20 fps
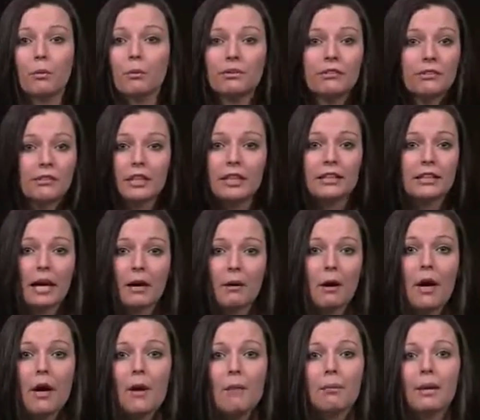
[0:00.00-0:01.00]
we've seen that
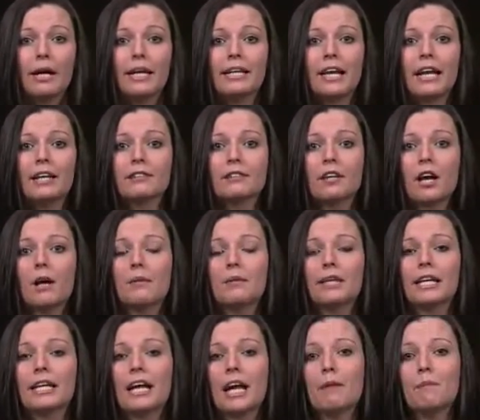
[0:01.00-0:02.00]
played out time and
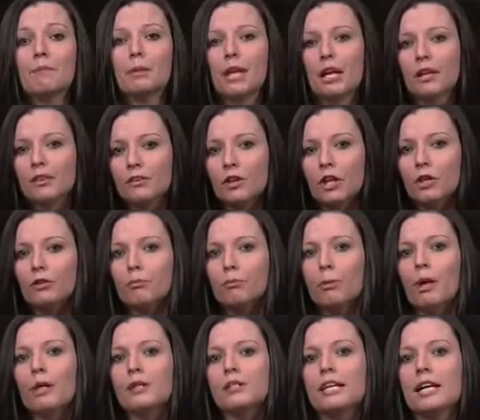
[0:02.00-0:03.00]
again, but as those
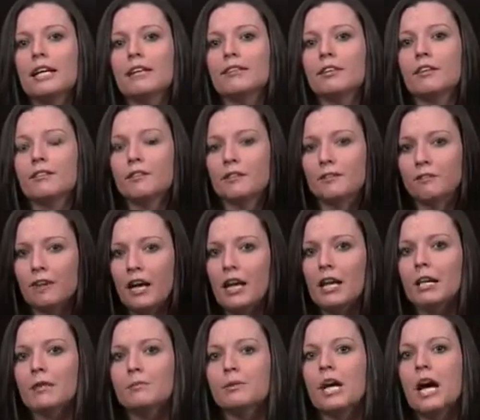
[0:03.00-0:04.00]
protests have
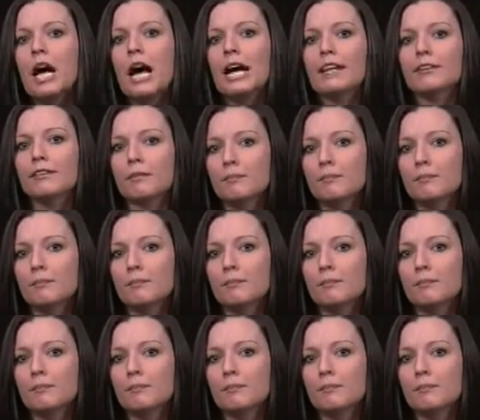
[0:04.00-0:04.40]
developed, as the